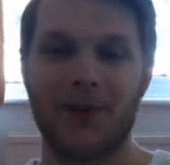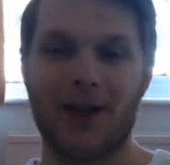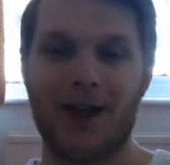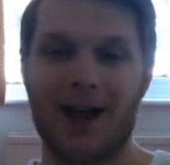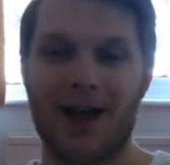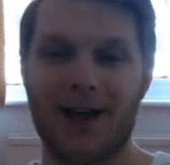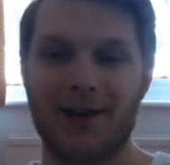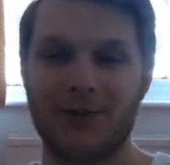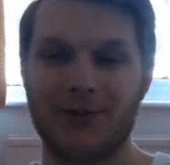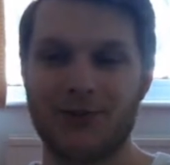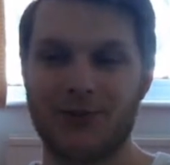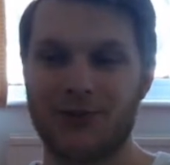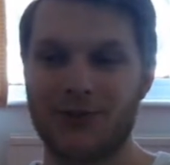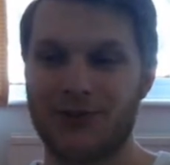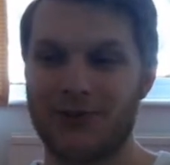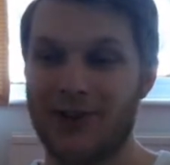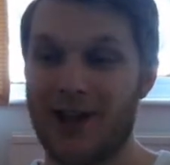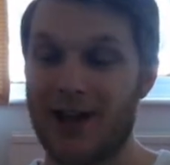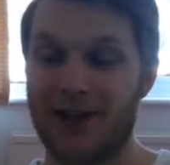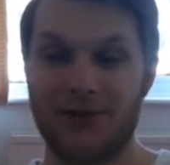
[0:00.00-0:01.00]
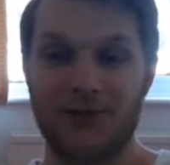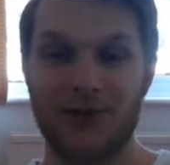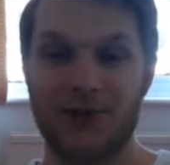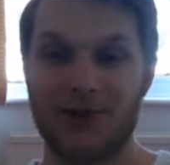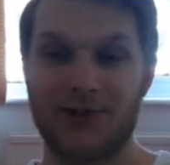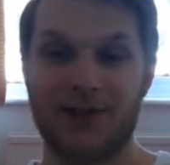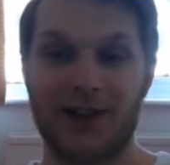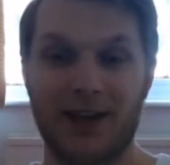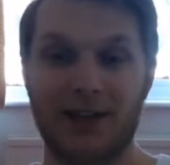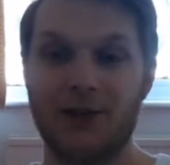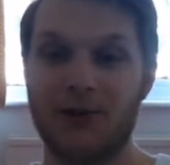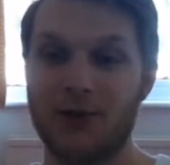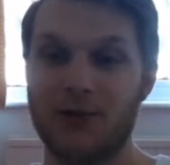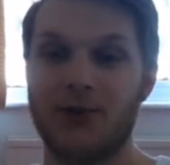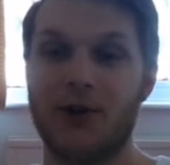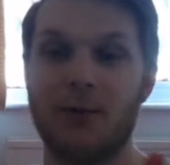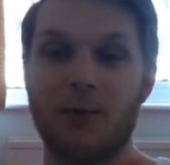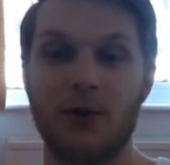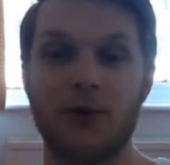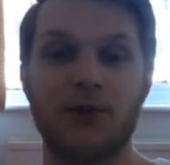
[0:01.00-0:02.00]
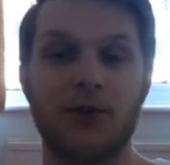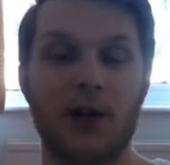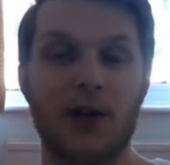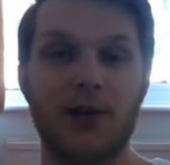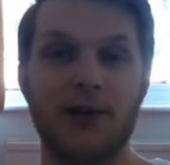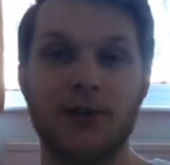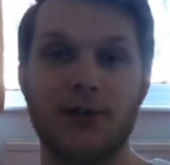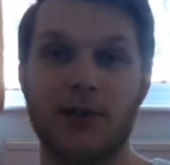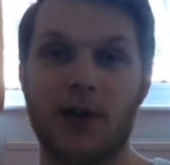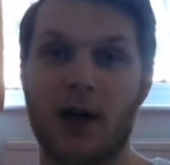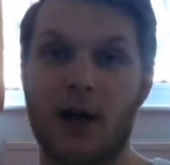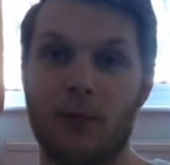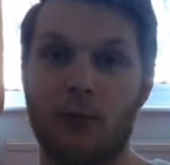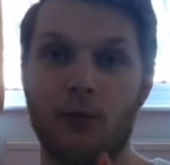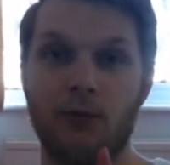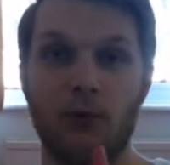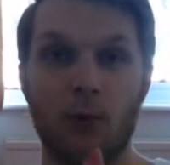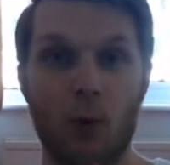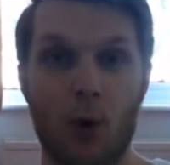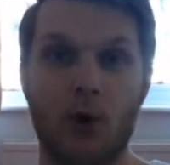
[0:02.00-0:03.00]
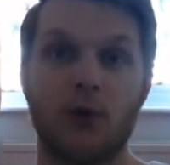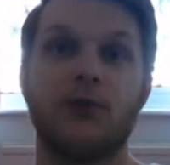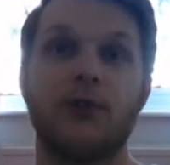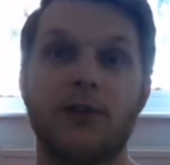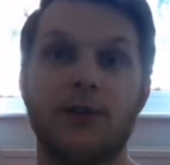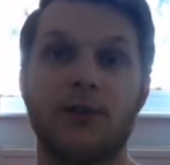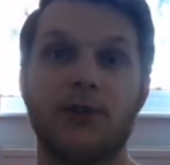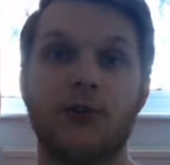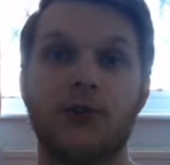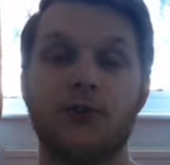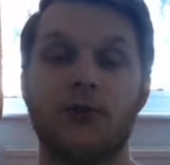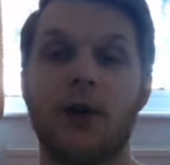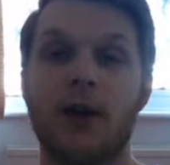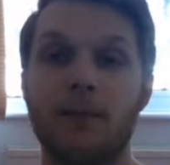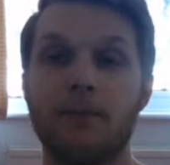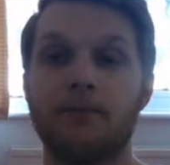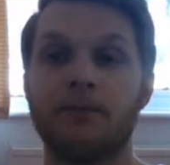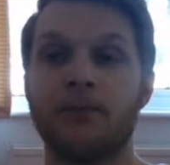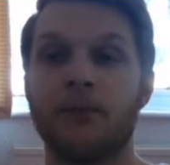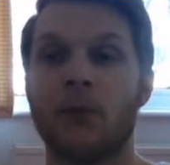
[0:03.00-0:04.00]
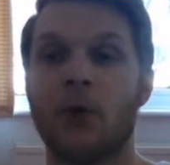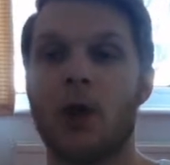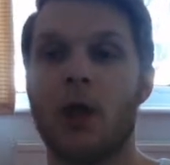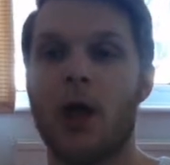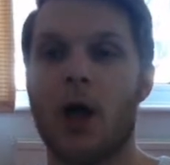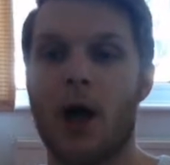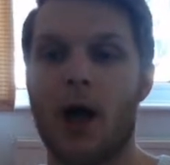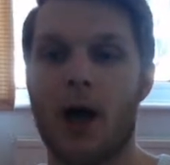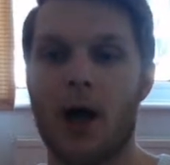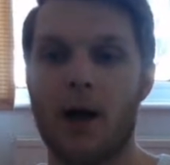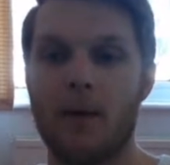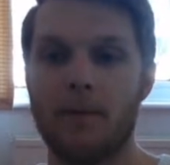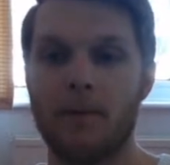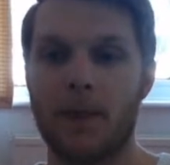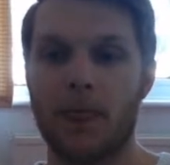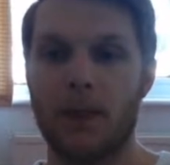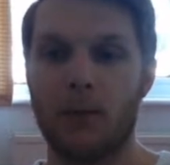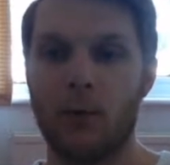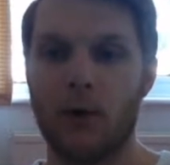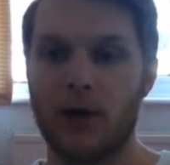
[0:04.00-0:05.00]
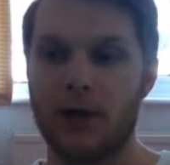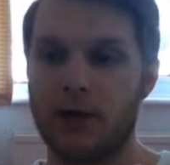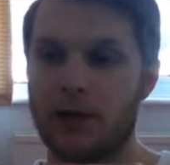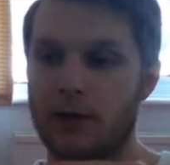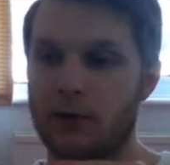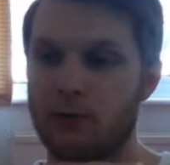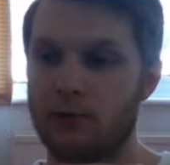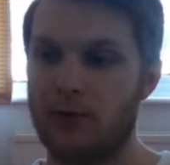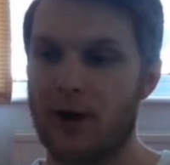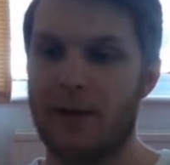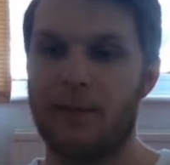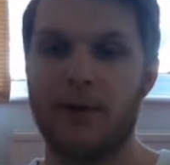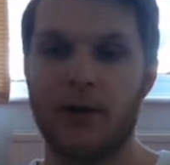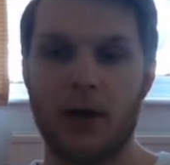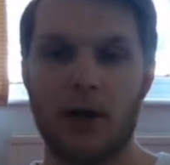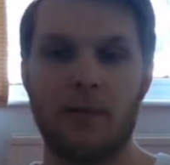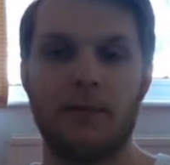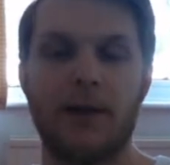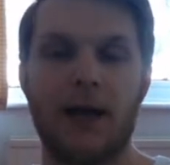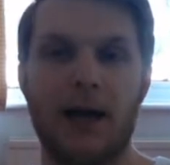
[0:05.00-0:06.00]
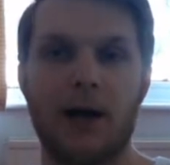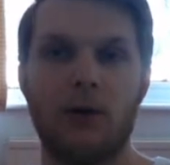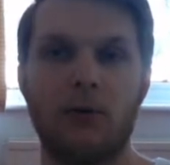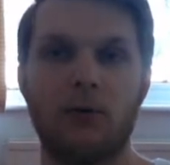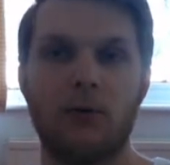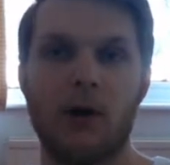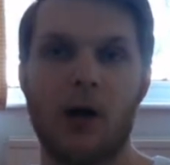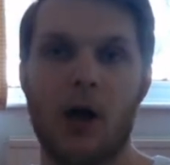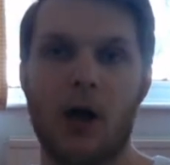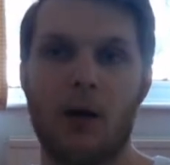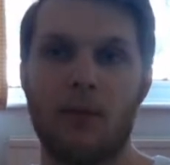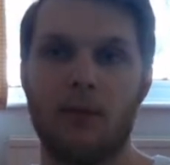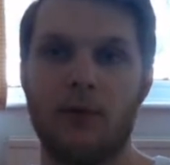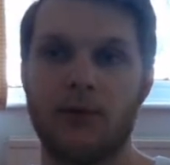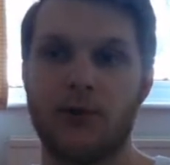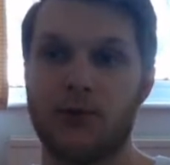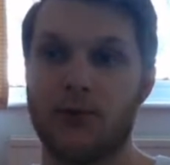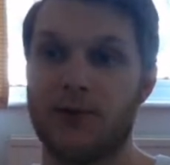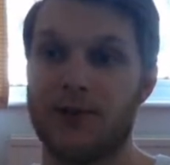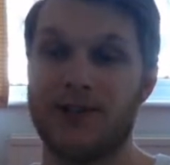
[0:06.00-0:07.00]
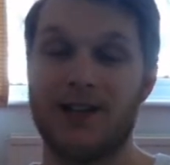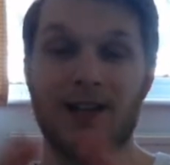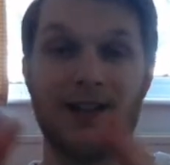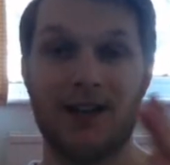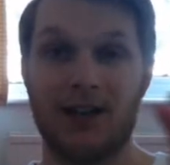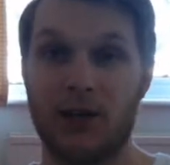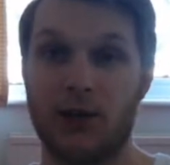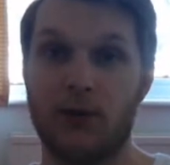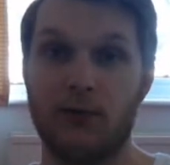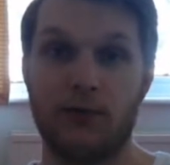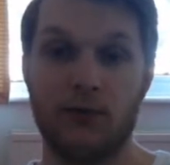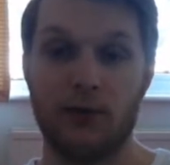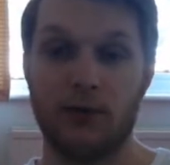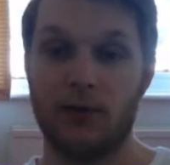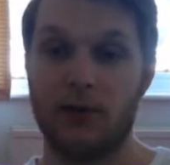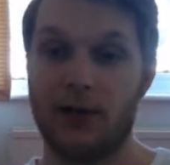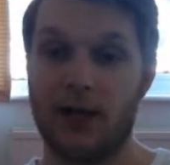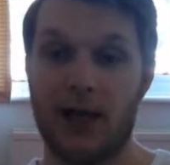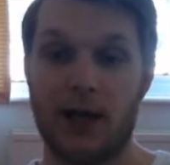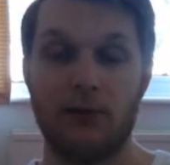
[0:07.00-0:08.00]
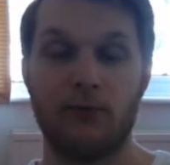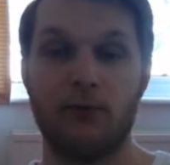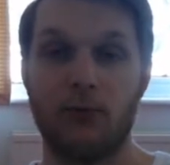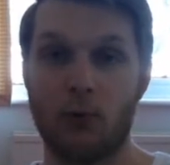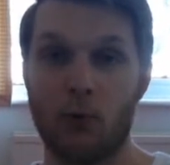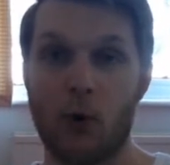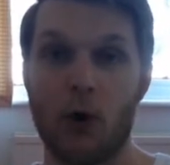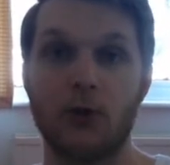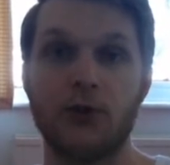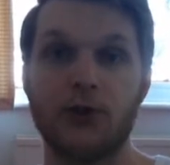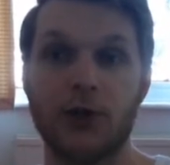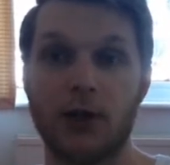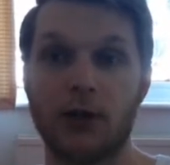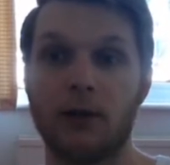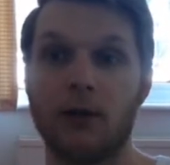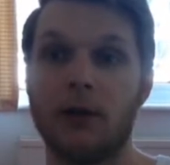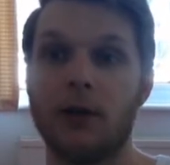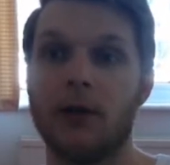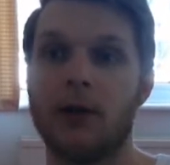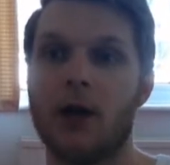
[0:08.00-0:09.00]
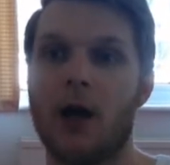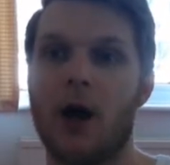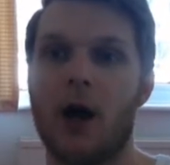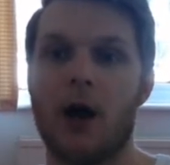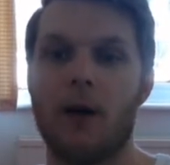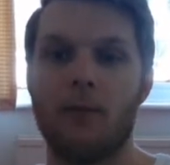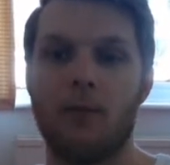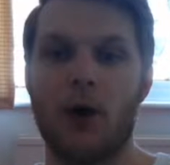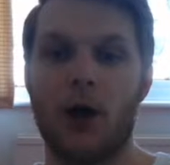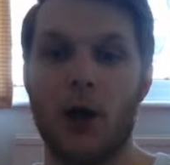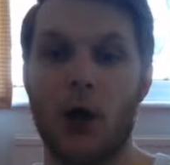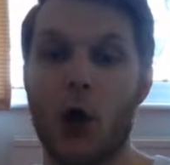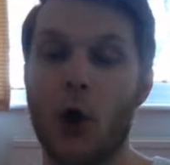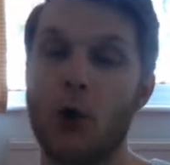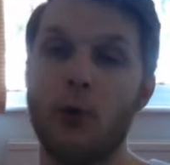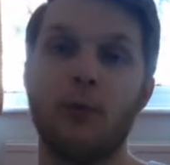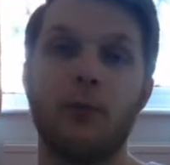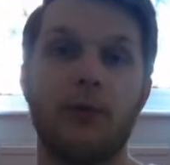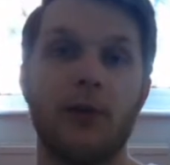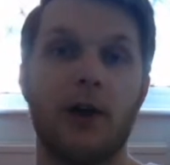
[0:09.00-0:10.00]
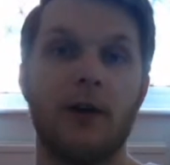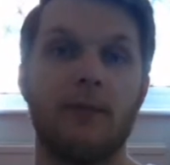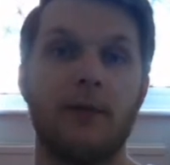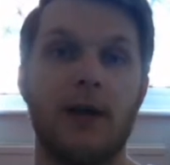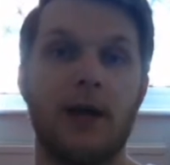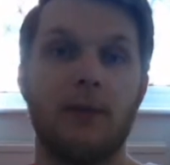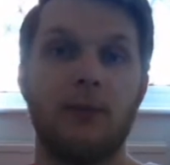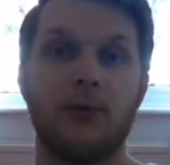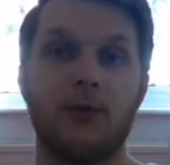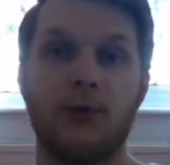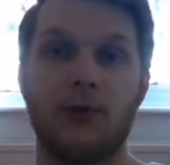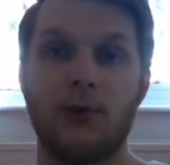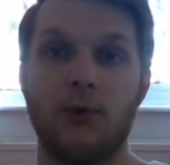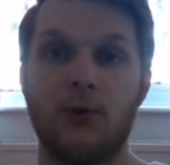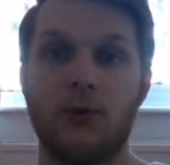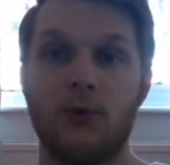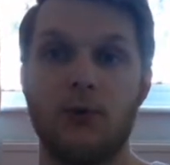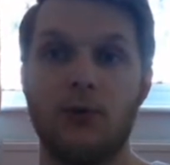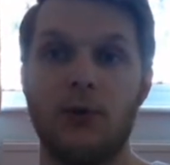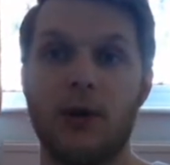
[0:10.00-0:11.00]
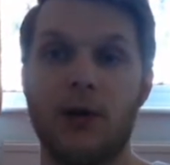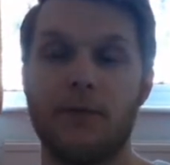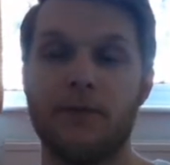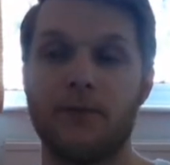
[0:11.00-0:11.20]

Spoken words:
And yeah, just thank you so much, guys, for watching the stream. We're going to wrap it up now. I just want to say thank you again for watching. I hope that I've been able to